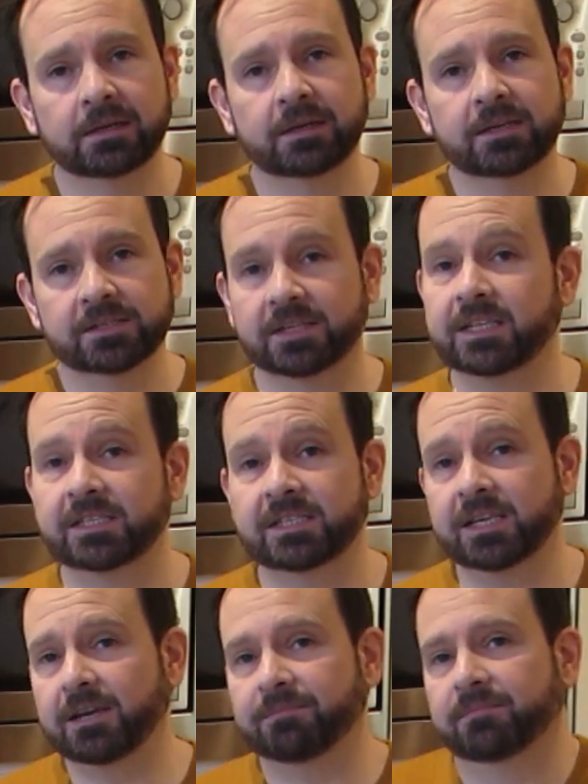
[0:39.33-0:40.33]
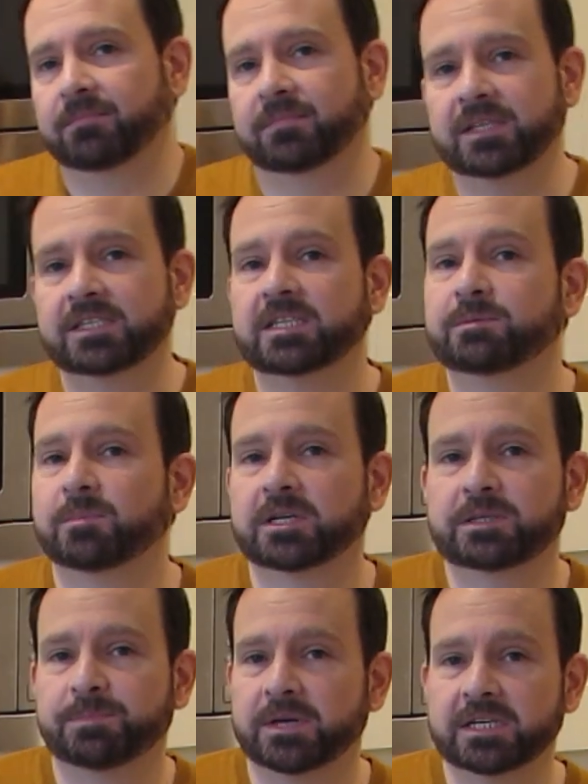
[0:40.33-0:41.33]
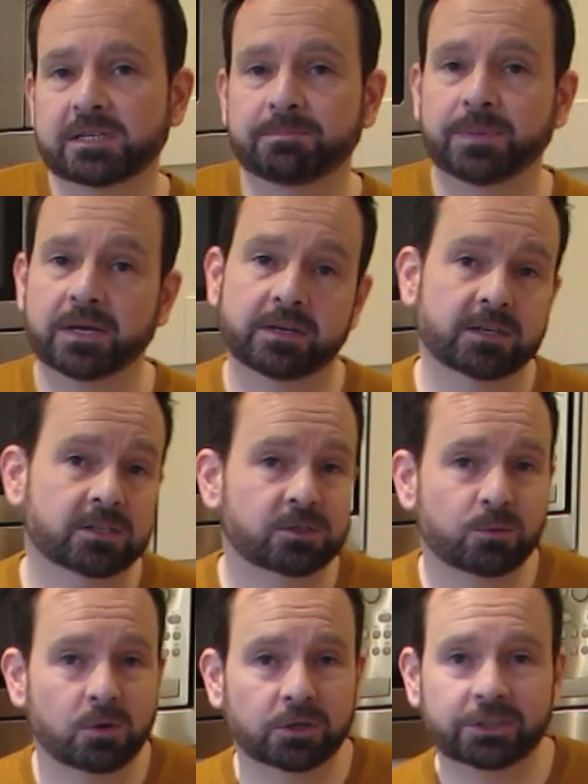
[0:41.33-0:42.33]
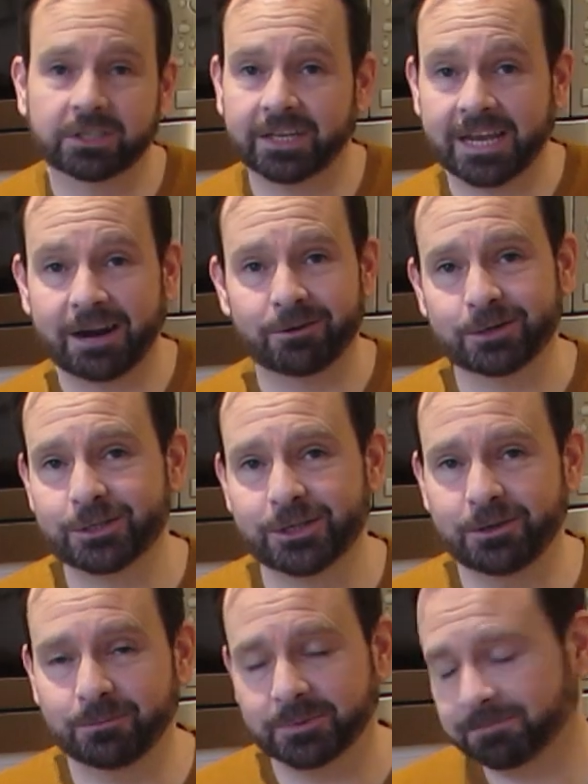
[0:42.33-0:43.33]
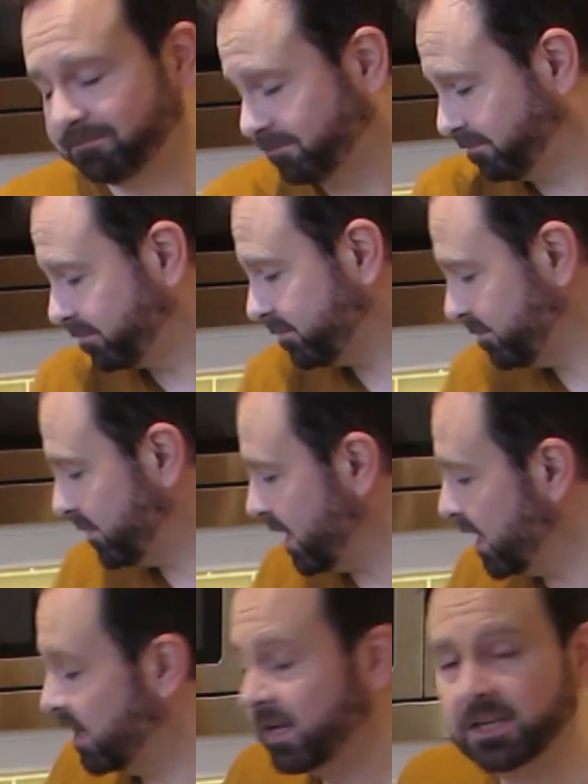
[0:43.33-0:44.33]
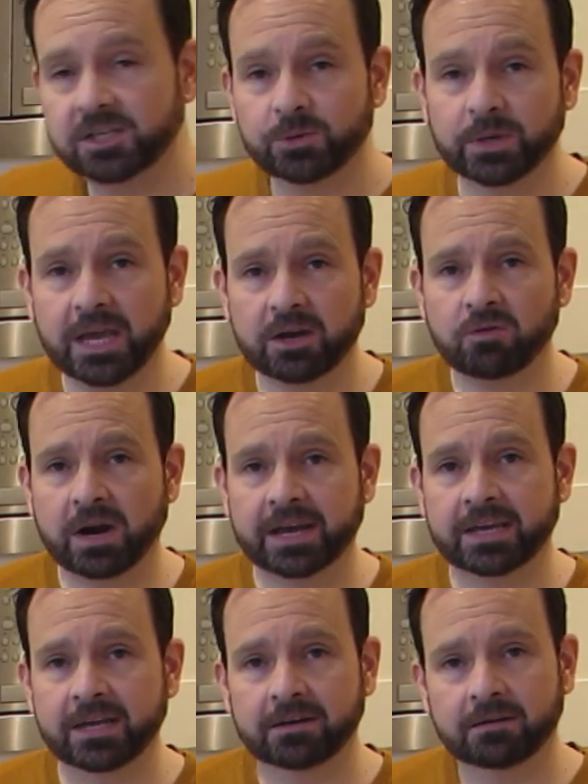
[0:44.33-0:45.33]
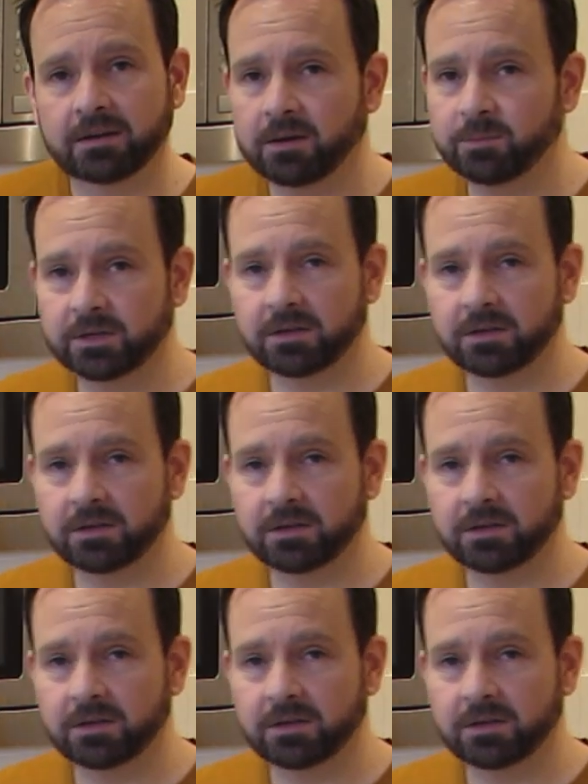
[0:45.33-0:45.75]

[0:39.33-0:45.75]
So this is it. This is my spiced butternut squash and carrot soup. So we get cracking and we do